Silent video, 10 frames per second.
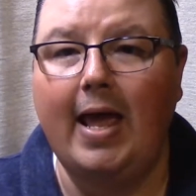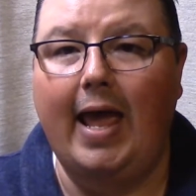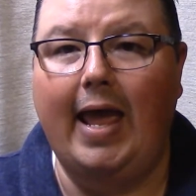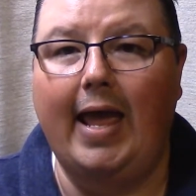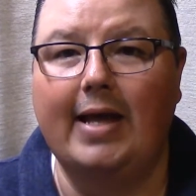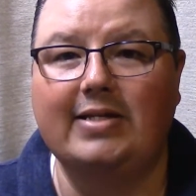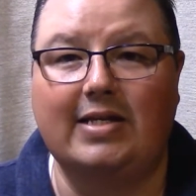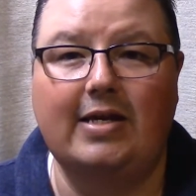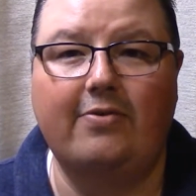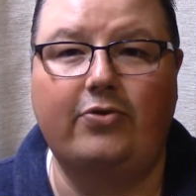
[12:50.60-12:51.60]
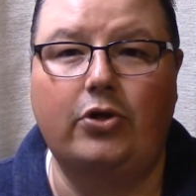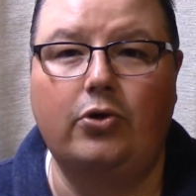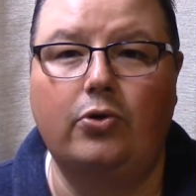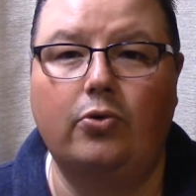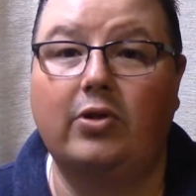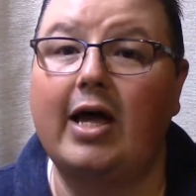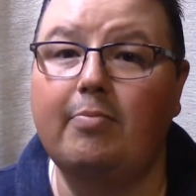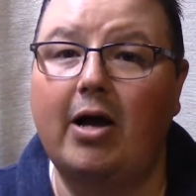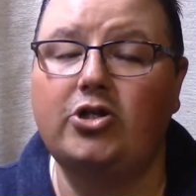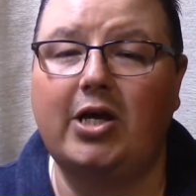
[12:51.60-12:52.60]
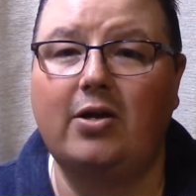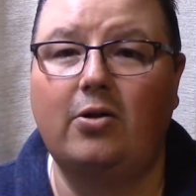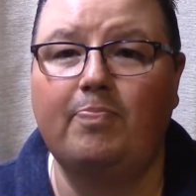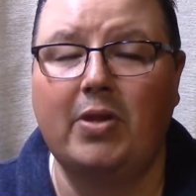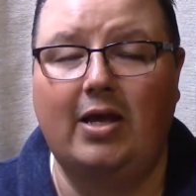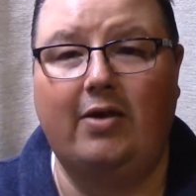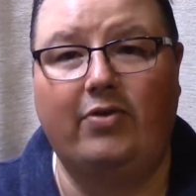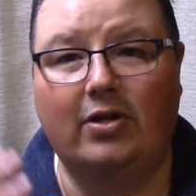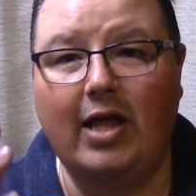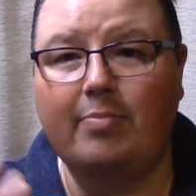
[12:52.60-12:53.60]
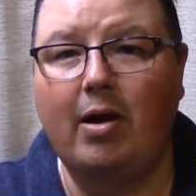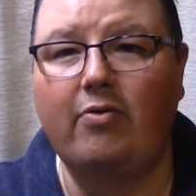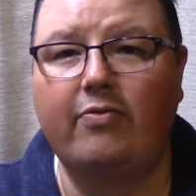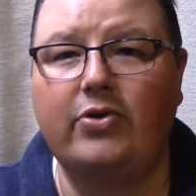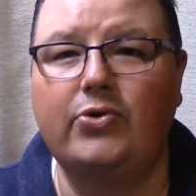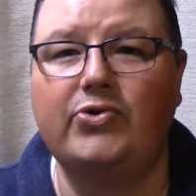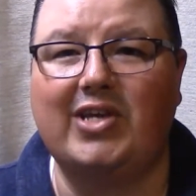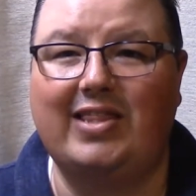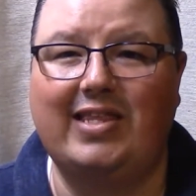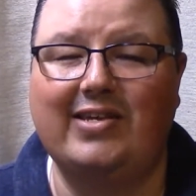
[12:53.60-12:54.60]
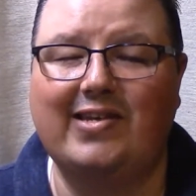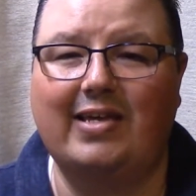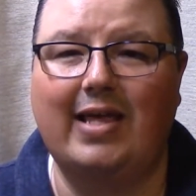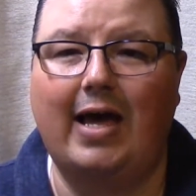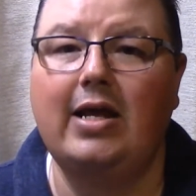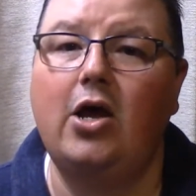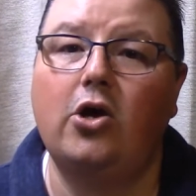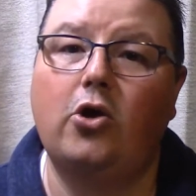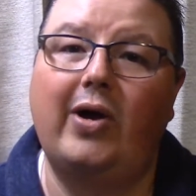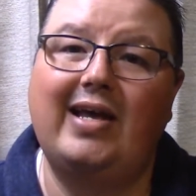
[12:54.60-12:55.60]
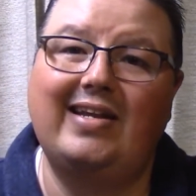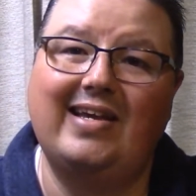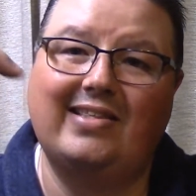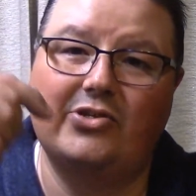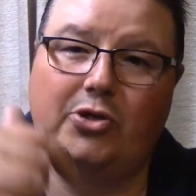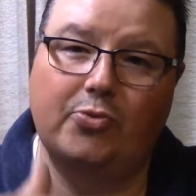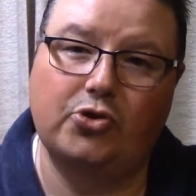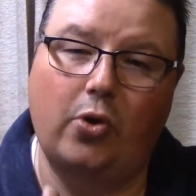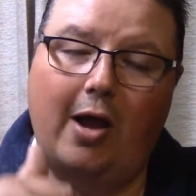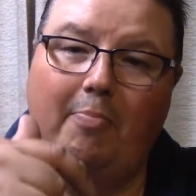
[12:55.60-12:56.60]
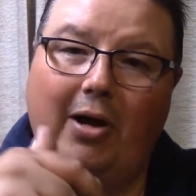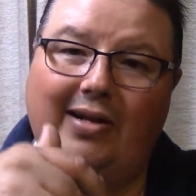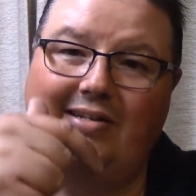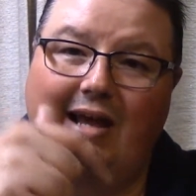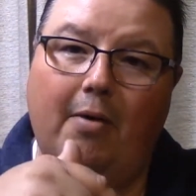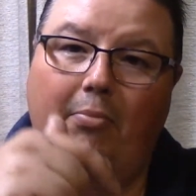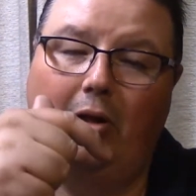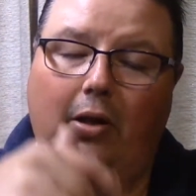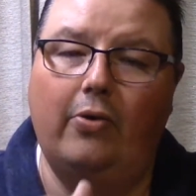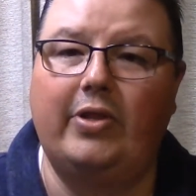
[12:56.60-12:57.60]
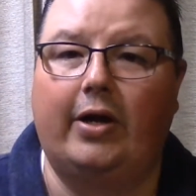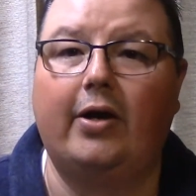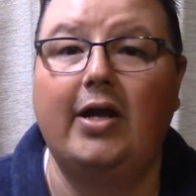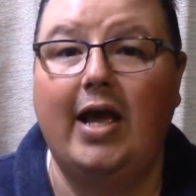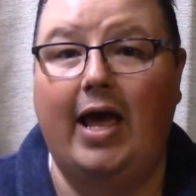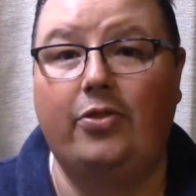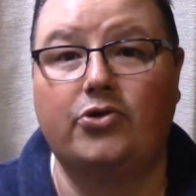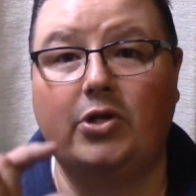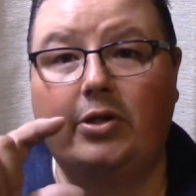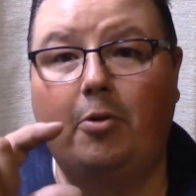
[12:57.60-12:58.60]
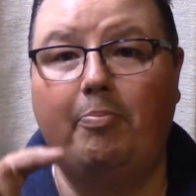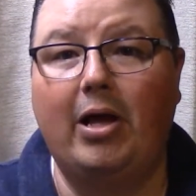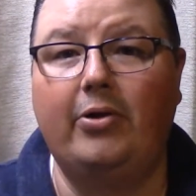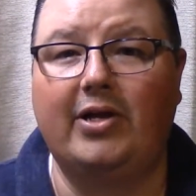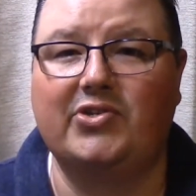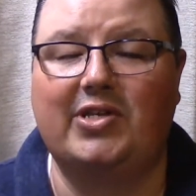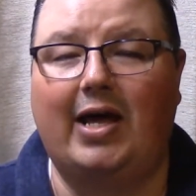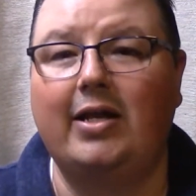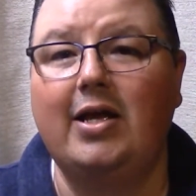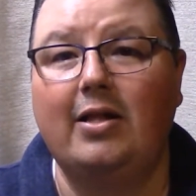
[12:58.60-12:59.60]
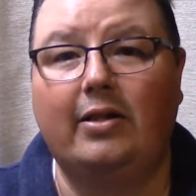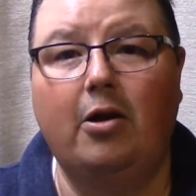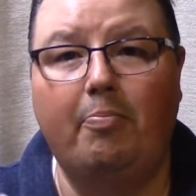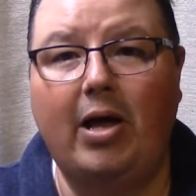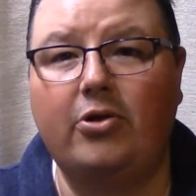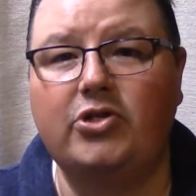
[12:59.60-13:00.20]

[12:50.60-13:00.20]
And if you like my channel, if you like my reviews and things like that, go ahead and hit the subscribe button down below there. And there's a little bell next to that. A little bell